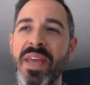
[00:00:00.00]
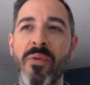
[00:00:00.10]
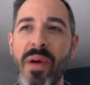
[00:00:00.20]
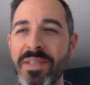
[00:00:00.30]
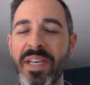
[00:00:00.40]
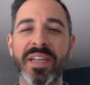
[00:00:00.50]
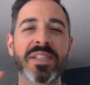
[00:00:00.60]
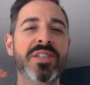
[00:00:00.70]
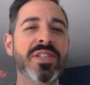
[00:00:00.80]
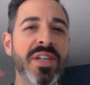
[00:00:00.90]
but that website
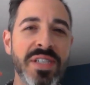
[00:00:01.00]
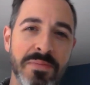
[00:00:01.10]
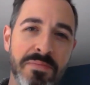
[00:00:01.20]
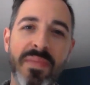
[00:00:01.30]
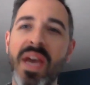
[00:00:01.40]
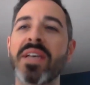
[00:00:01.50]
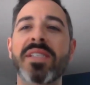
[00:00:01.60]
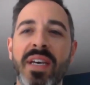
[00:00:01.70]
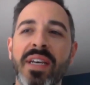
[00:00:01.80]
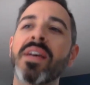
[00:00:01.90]
is just
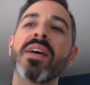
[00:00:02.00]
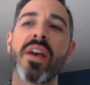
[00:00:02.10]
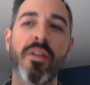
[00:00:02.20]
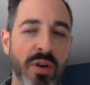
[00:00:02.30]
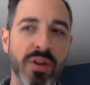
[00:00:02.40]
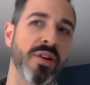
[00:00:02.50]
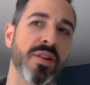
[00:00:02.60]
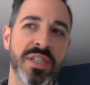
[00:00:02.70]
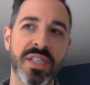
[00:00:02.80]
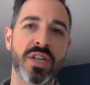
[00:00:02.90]
amazing if you're an
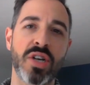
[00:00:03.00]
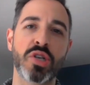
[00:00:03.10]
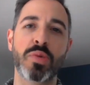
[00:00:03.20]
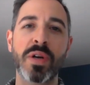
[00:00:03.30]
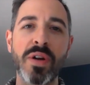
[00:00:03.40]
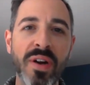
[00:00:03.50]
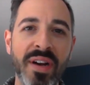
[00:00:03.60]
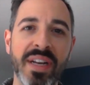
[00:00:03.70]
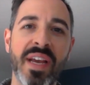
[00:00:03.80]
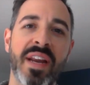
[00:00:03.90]
early stage
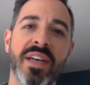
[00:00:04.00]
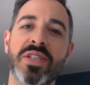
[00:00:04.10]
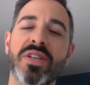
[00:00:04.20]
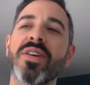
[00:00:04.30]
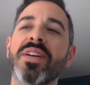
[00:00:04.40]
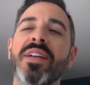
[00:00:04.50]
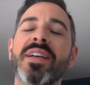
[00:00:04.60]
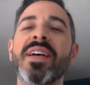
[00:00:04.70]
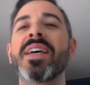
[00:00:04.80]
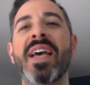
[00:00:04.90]
entrepreneur and getting started.